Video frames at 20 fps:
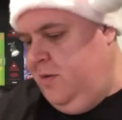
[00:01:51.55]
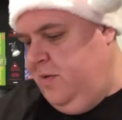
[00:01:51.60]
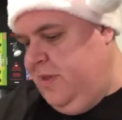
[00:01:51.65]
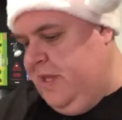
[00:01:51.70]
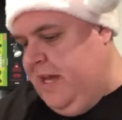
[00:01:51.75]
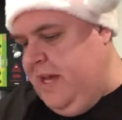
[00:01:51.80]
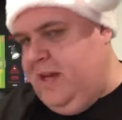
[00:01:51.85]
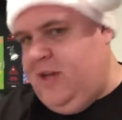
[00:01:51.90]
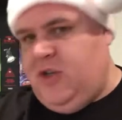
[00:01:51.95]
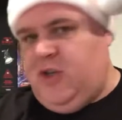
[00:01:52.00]

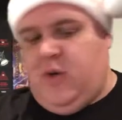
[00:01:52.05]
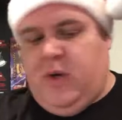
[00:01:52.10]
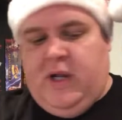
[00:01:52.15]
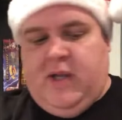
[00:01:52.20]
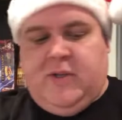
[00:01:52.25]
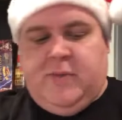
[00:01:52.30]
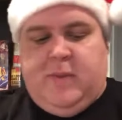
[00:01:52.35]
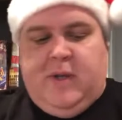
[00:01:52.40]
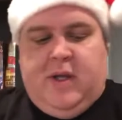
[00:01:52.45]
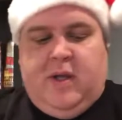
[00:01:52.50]
That
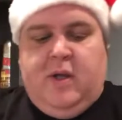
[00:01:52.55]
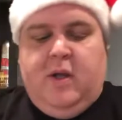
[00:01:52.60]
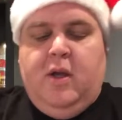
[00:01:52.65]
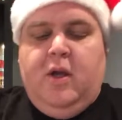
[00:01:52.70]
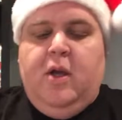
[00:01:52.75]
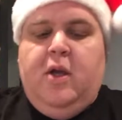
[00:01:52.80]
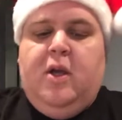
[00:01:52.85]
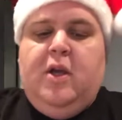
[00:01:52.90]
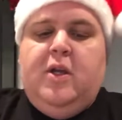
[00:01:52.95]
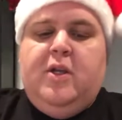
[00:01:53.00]
intrigues me.
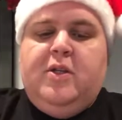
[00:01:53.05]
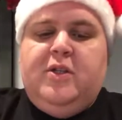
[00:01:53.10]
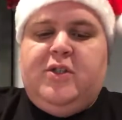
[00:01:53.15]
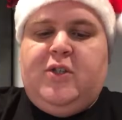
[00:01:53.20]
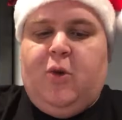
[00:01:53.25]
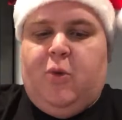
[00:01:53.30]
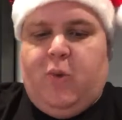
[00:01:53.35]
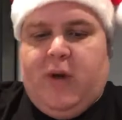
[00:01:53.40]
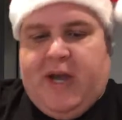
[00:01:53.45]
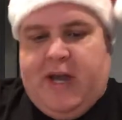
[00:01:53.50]

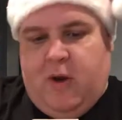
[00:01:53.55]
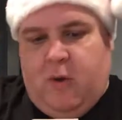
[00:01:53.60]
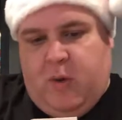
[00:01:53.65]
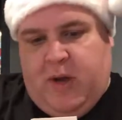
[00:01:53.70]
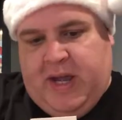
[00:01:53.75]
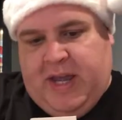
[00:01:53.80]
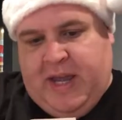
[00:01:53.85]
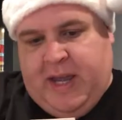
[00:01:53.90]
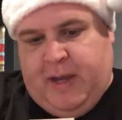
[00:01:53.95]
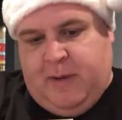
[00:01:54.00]
So right
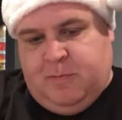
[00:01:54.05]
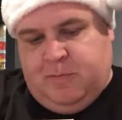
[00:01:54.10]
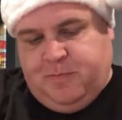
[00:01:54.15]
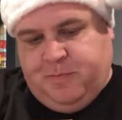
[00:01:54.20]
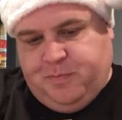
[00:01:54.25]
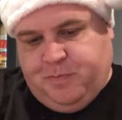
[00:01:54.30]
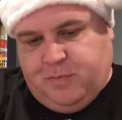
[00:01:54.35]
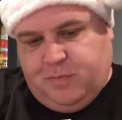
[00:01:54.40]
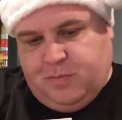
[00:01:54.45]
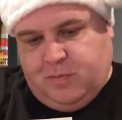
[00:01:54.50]
away,
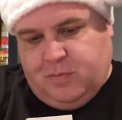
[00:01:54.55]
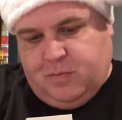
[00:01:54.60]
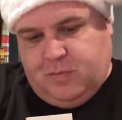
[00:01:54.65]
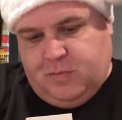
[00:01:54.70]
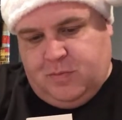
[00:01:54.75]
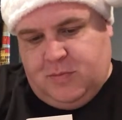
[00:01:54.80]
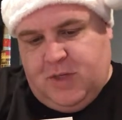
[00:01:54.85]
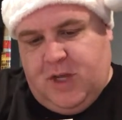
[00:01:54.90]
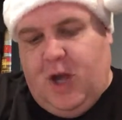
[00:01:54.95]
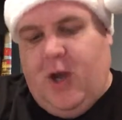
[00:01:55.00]

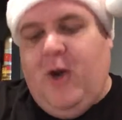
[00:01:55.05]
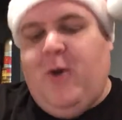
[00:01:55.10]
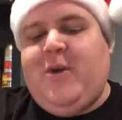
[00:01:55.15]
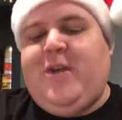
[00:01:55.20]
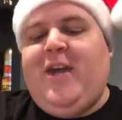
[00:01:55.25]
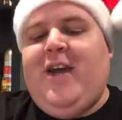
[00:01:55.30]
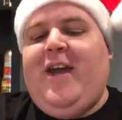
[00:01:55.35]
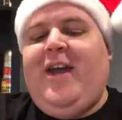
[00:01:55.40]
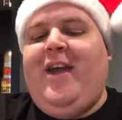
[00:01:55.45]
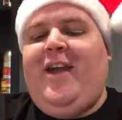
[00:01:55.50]

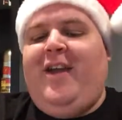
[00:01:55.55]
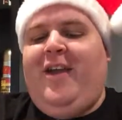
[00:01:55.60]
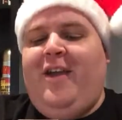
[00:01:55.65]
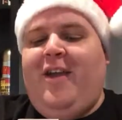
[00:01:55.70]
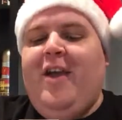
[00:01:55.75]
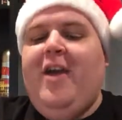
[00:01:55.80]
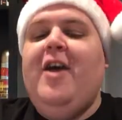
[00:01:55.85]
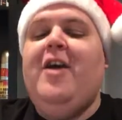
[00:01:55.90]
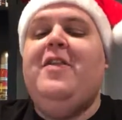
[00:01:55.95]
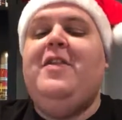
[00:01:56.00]

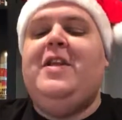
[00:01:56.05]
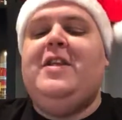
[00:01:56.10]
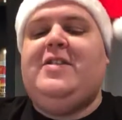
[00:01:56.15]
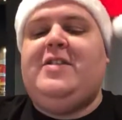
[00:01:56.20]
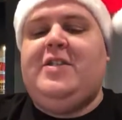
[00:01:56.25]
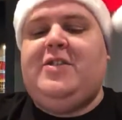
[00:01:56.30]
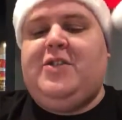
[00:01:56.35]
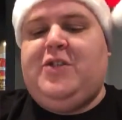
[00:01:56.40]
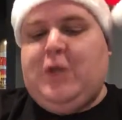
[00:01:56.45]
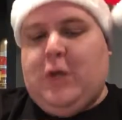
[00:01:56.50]
okay,
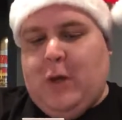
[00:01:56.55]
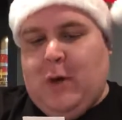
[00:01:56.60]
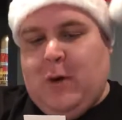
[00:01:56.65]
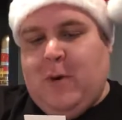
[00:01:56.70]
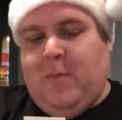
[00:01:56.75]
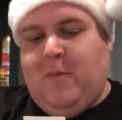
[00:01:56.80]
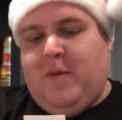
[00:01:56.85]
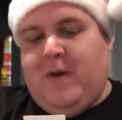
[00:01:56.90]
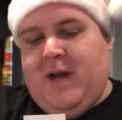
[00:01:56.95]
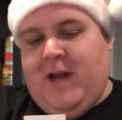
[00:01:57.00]
this is
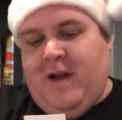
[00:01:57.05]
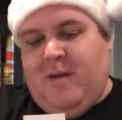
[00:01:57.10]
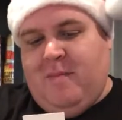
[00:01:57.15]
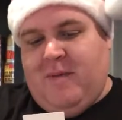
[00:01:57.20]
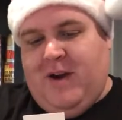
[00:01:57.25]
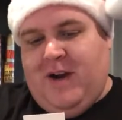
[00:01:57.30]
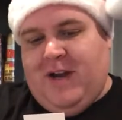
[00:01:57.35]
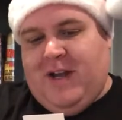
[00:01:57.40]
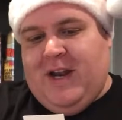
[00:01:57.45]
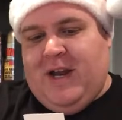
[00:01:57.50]
dope. I am
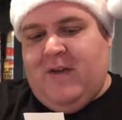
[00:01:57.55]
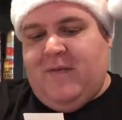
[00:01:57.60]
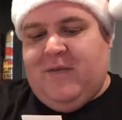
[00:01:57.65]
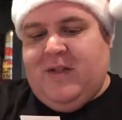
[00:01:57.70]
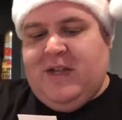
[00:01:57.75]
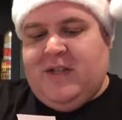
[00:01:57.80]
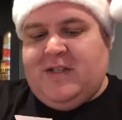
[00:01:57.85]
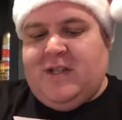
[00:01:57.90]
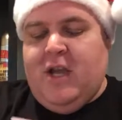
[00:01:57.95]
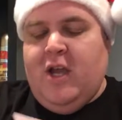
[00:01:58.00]
marking out for
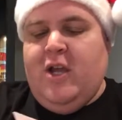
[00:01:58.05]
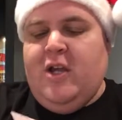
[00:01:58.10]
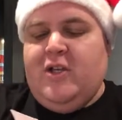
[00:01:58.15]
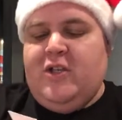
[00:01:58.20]
this.